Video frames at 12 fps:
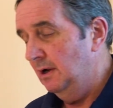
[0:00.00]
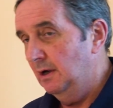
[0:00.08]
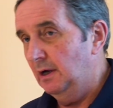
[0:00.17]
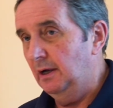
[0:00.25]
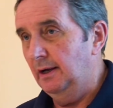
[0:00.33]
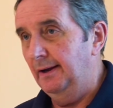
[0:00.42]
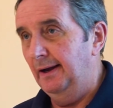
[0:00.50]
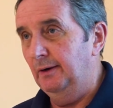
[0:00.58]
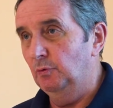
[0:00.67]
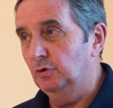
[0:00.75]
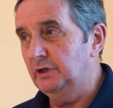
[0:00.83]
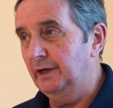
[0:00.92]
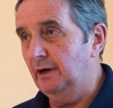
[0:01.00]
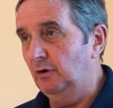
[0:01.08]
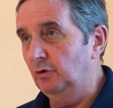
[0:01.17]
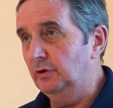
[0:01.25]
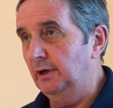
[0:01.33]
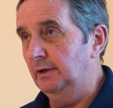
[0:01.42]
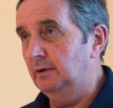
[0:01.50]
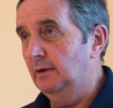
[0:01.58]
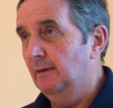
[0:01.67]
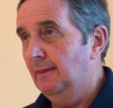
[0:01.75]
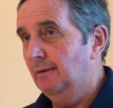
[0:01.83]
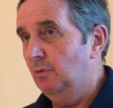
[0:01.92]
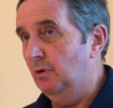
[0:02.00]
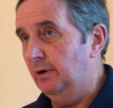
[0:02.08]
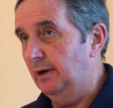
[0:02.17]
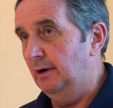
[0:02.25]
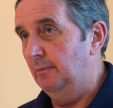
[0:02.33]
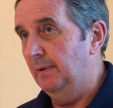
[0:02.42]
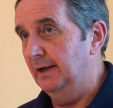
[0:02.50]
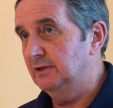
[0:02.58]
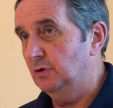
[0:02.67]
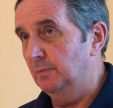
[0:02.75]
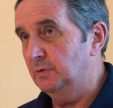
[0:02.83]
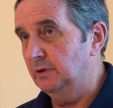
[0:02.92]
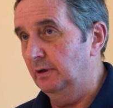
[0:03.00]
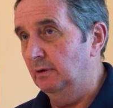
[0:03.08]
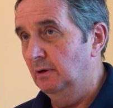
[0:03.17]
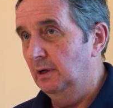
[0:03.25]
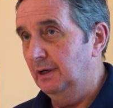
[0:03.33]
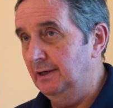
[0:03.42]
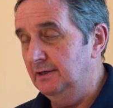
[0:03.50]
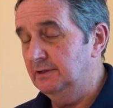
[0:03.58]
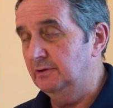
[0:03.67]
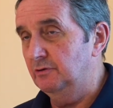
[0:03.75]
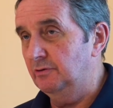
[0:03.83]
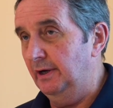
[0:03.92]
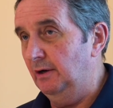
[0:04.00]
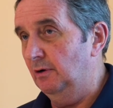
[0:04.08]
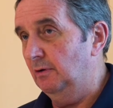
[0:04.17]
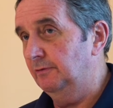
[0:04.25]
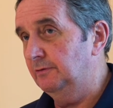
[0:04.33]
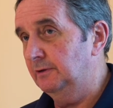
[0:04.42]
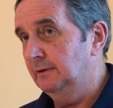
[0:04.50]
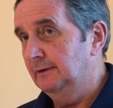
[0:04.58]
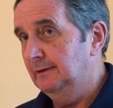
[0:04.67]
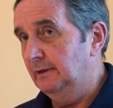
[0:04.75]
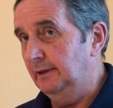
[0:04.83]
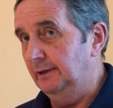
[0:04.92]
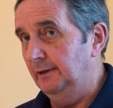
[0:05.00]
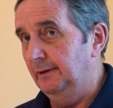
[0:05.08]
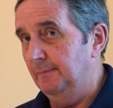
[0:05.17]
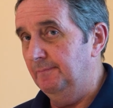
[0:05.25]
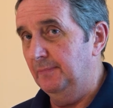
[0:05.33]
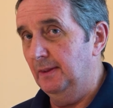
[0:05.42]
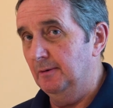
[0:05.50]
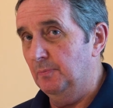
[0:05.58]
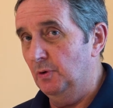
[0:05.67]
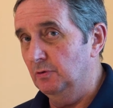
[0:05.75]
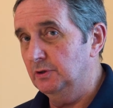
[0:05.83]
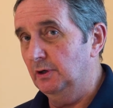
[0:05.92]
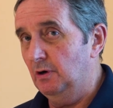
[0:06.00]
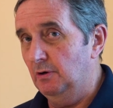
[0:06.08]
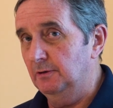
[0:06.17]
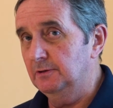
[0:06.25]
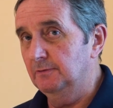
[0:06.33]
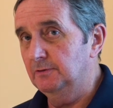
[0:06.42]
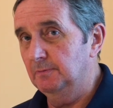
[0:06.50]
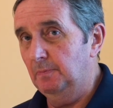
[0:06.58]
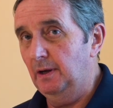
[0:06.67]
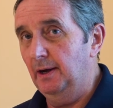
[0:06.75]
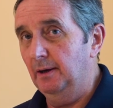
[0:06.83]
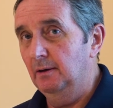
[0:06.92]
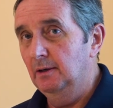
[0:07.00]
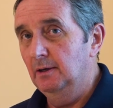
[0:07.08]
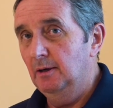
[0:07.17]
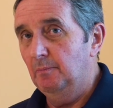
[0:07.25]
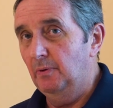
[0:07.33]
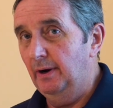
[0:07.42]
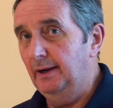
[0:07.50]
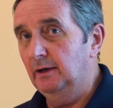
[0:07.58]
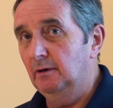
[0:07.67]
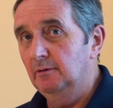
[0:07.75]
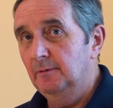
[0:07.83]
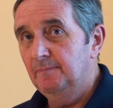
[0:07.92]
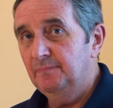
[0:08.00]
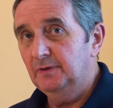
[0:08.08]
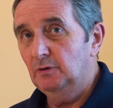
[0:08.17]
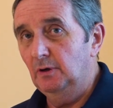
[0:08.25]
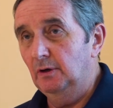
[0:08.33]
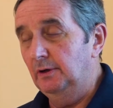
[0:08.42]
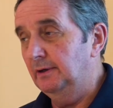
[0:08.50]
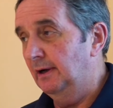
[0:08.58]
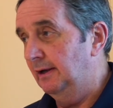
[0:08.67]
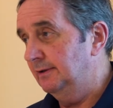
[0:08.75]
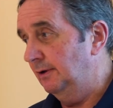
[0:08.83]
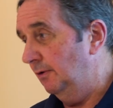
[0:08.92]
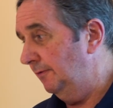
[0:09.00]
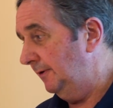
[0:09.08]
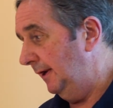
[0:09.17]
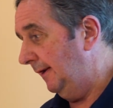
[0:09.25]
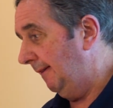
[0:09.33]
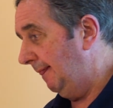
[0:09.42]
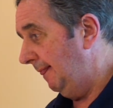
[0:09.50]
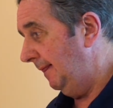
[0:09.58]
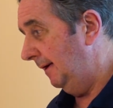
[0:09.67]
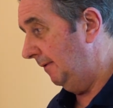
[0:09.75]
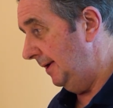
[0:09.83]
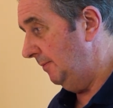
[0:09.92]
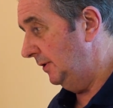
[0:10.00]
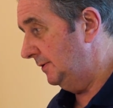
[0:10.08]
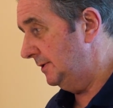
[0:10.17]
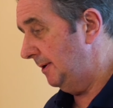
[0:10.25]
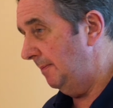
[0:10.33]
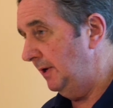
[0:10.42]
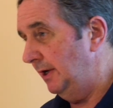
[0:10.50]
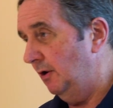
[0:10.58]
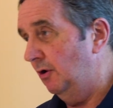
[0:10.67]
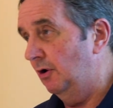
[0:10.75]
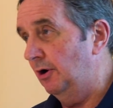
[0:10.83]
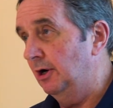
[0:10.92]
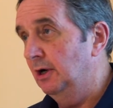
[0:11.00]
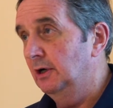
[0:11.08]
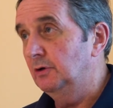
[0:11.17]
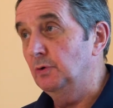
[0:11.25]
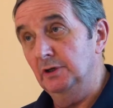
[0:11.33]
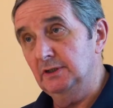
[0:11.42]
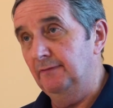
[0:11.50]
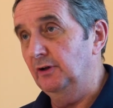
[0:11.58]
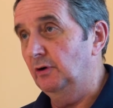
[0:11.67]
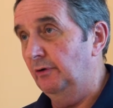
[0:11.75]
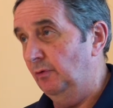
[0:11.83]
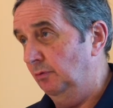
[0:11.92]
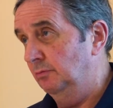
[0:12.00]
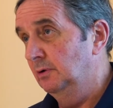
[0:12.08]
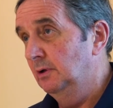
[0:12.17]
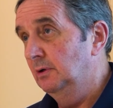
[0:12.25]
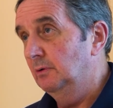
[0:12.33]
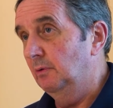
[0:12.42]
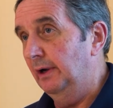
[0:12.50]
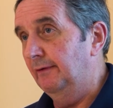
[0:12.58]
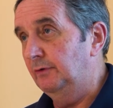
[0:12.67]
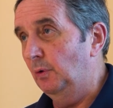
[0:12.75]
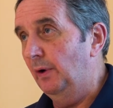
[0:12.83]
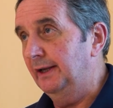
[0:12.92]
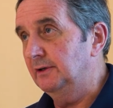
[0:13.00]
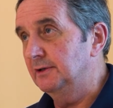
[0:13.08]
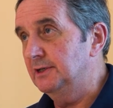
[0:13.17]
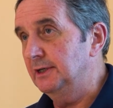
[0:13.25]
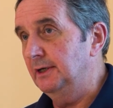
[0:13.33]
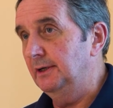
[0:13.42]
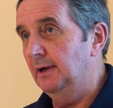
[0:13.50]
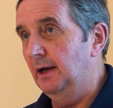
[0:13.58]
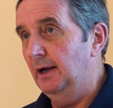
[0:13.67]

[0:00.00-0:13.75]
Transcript: and we'll take a look at what our best option is, the trade-offs, the pros and cons of supplying brine as an offtake agreement to somebody, or doing something on our own. We have to wait and see